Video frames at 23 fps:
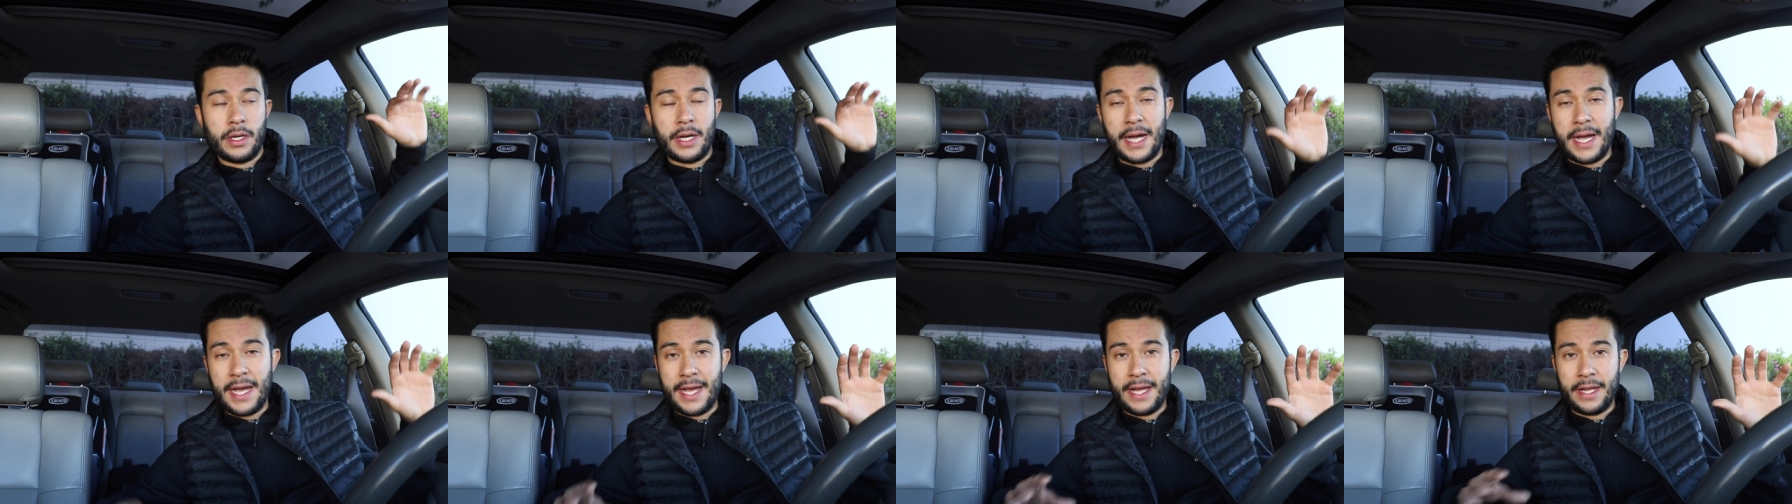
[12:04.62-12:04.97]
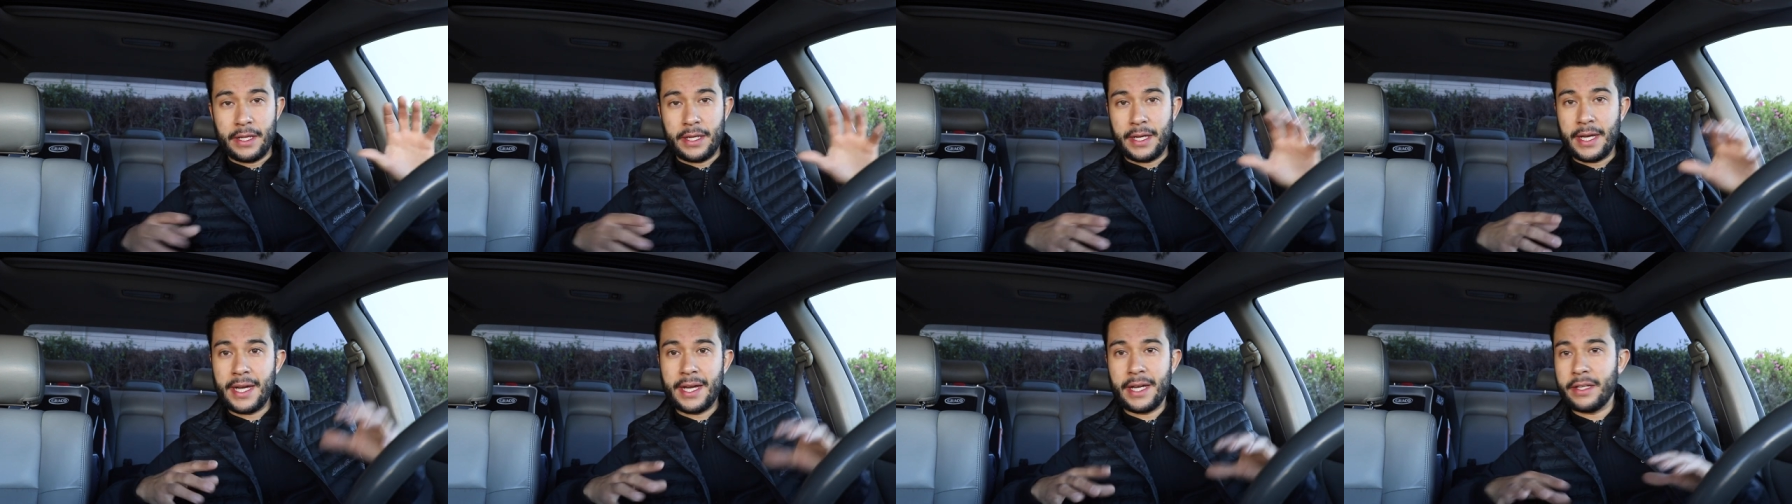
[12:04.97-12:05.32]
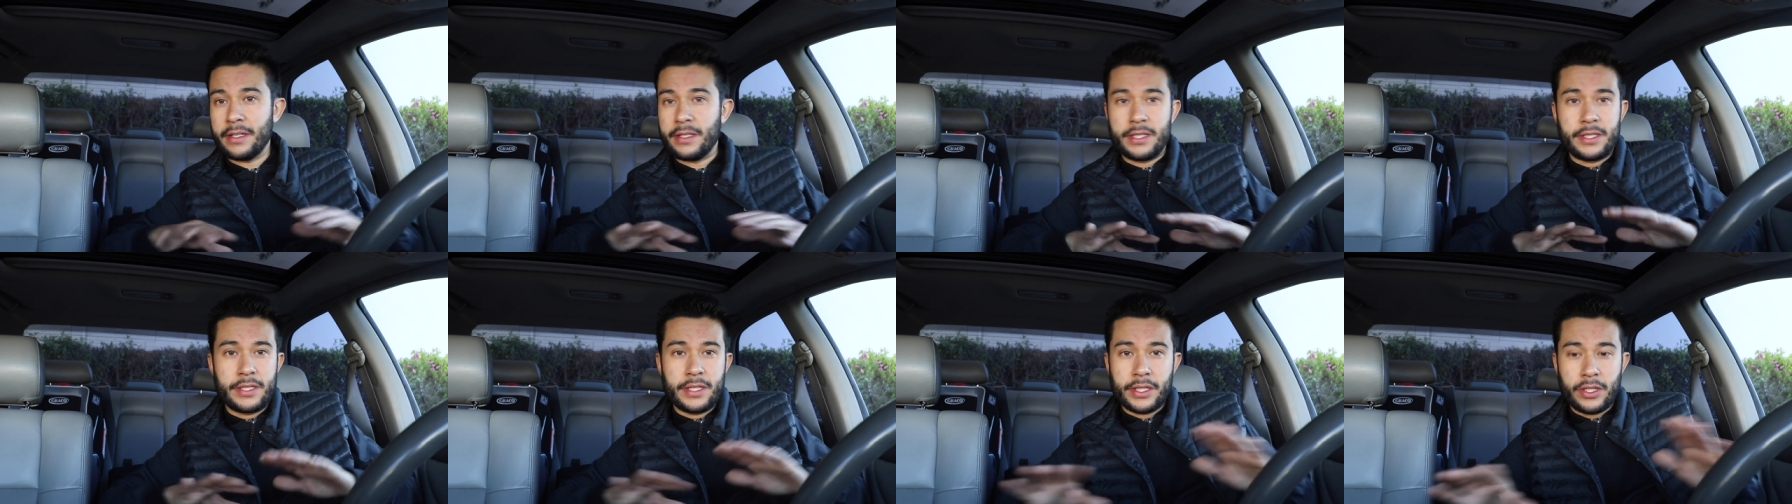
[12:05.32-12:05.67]
I
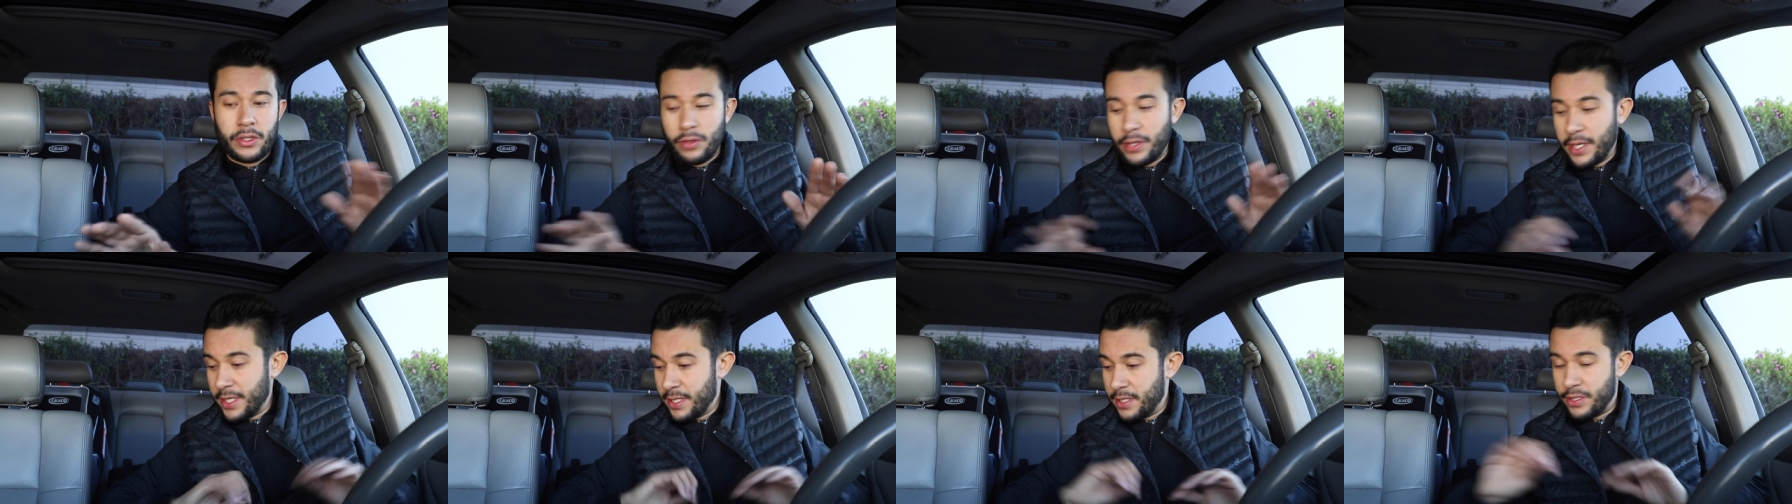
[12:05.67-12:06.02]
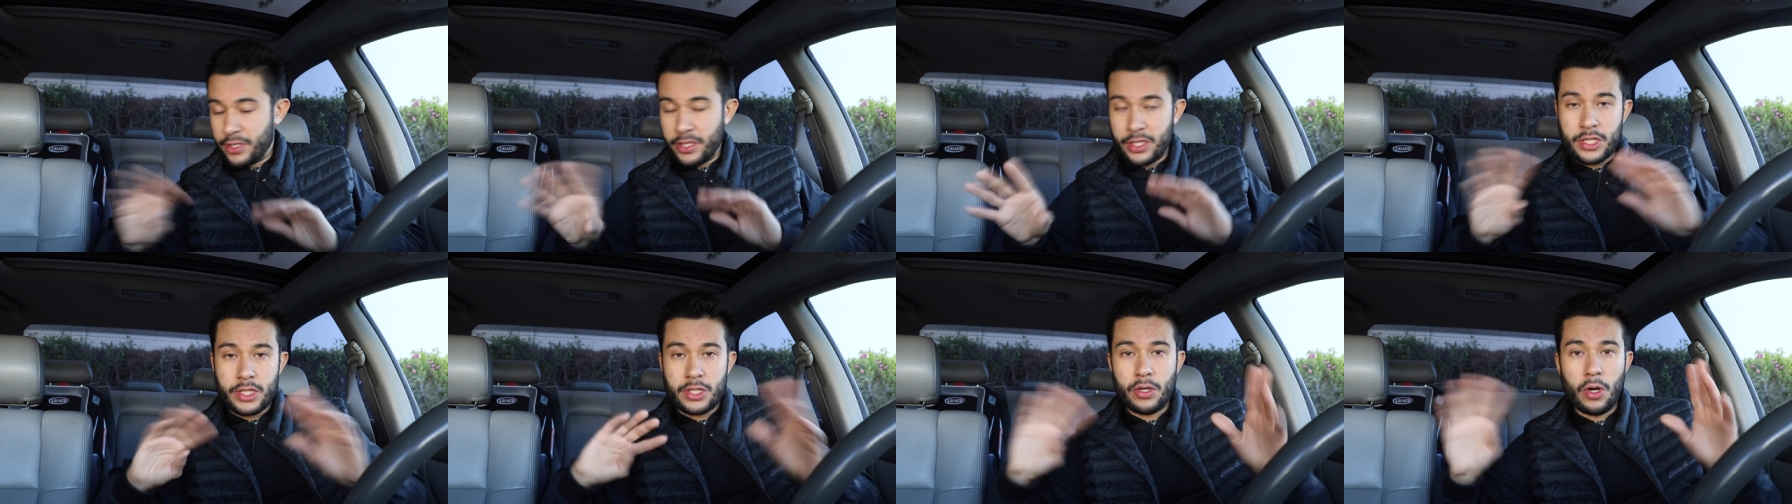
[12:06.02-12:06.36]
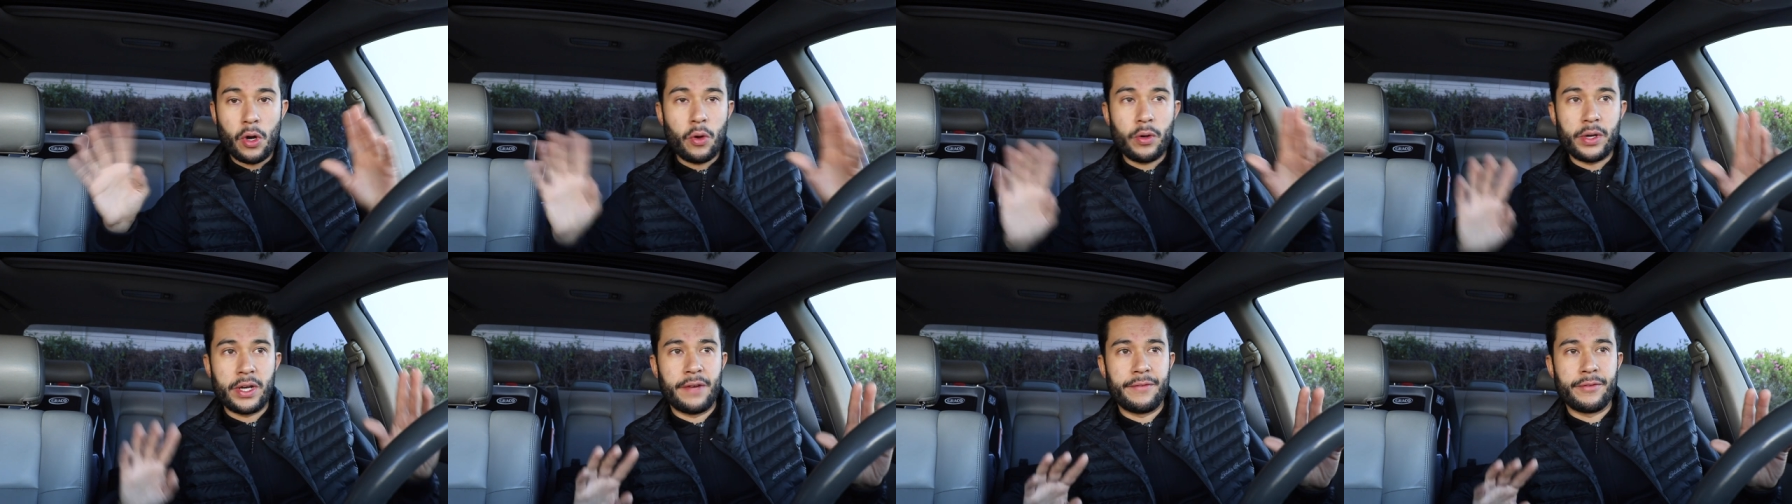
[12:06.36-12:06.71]
had cigarettes just
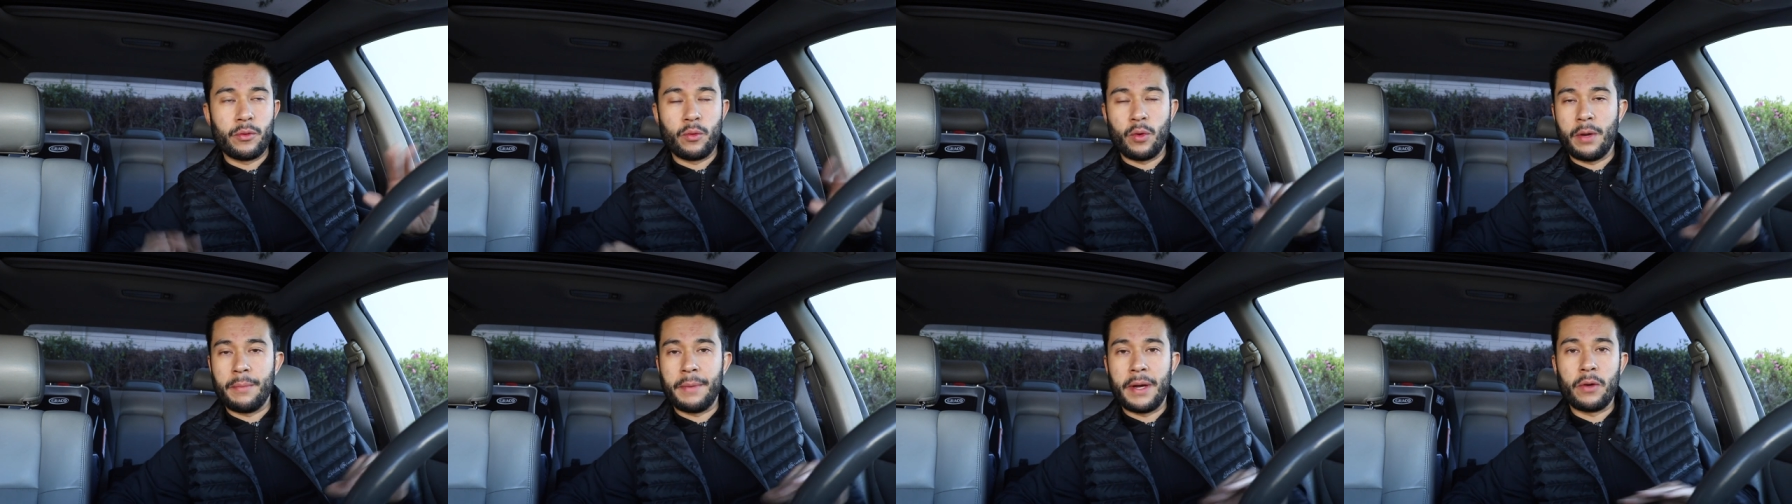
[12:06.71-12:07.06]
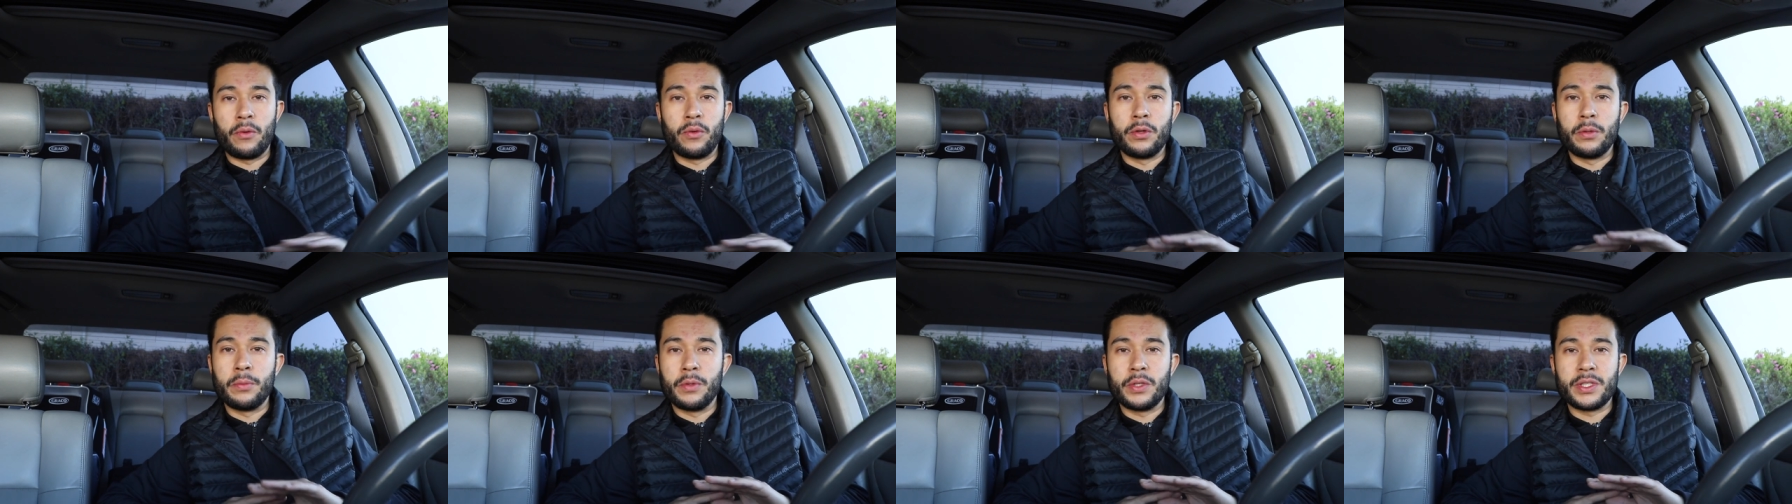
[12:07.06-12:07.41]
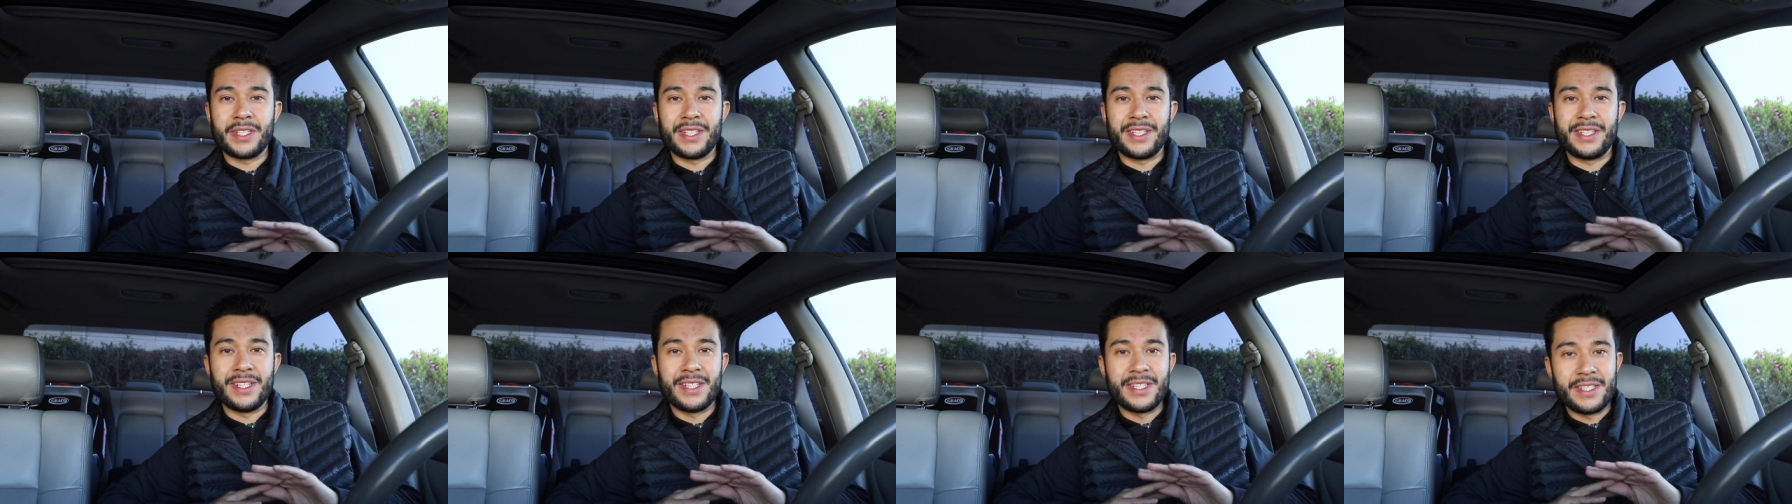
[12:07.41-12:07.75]
thrown everywhere. My room
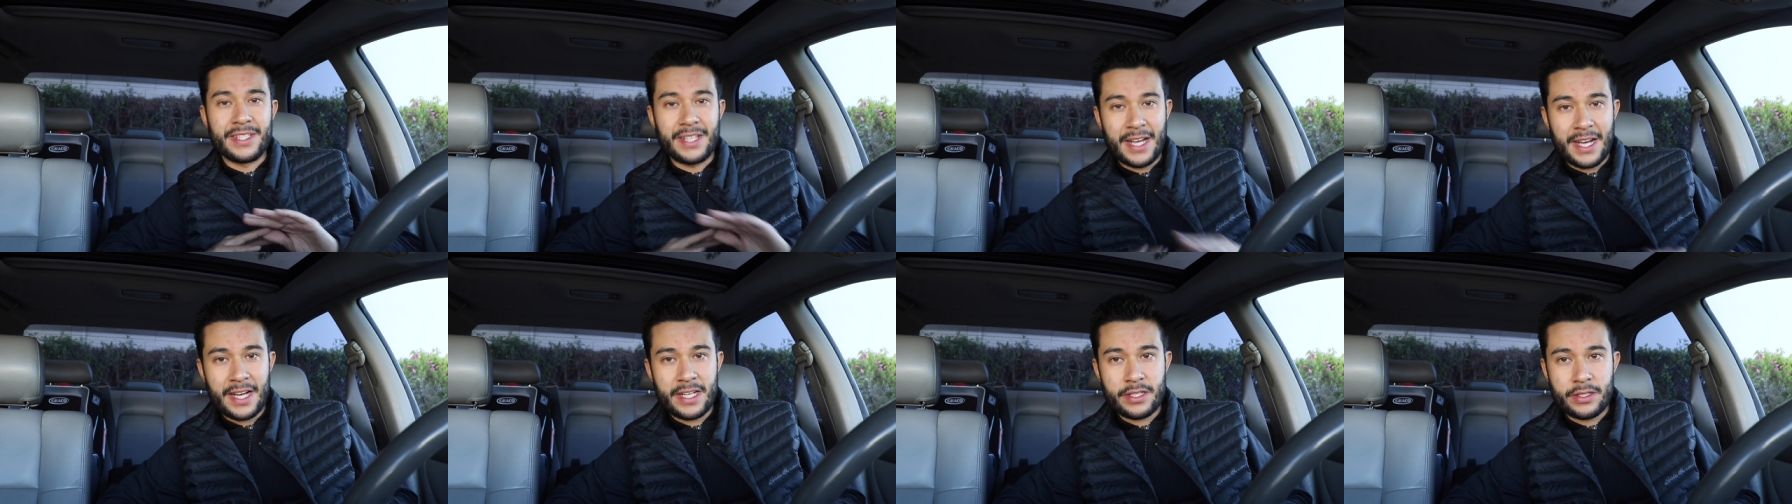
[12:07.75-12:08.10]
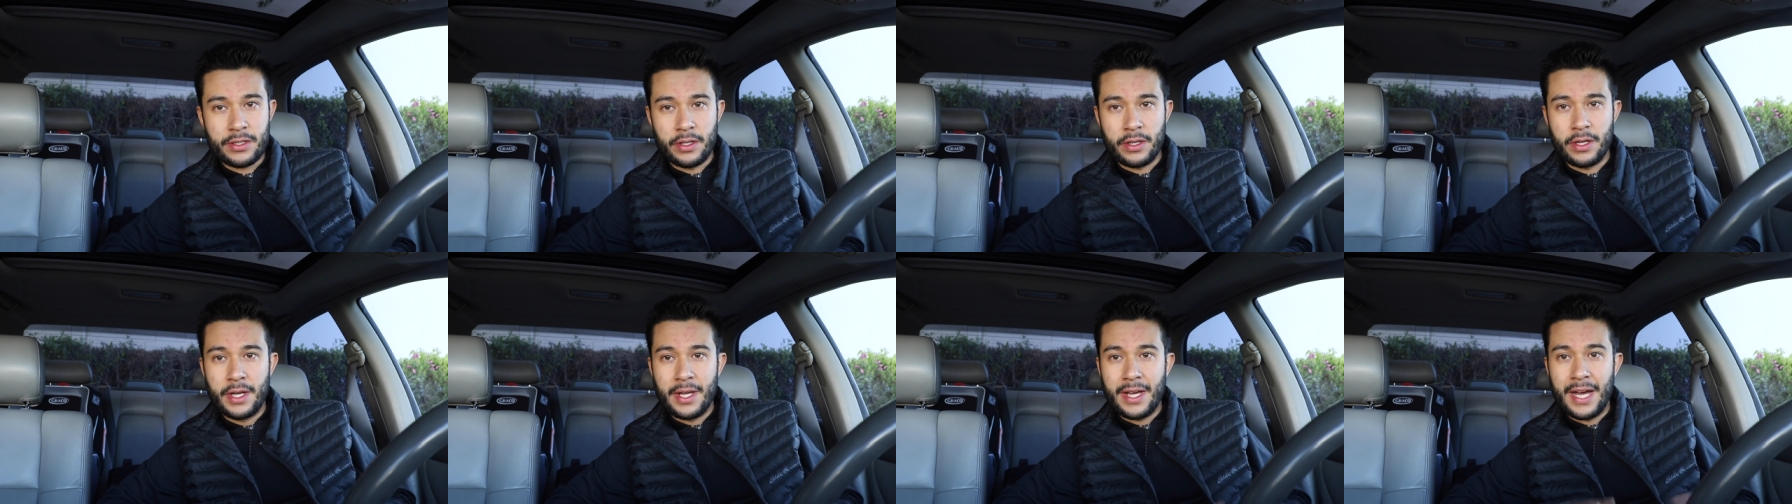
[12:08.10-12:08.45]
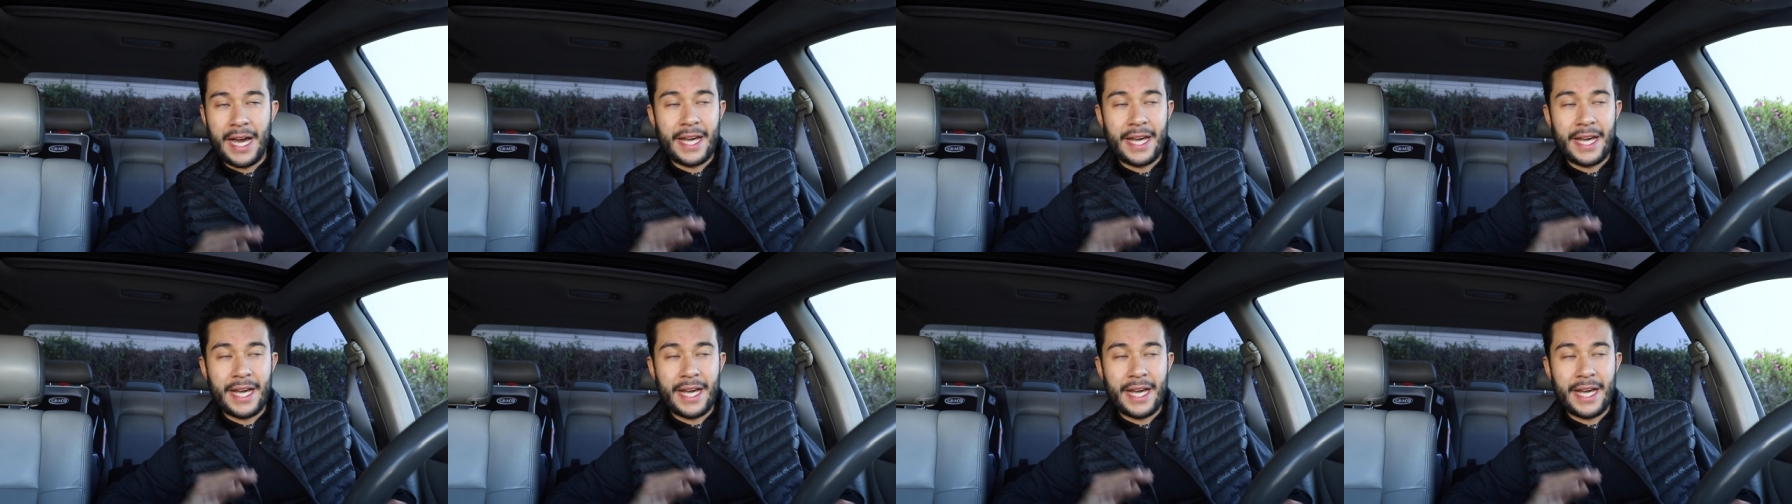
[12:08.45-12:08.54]
was a disaster.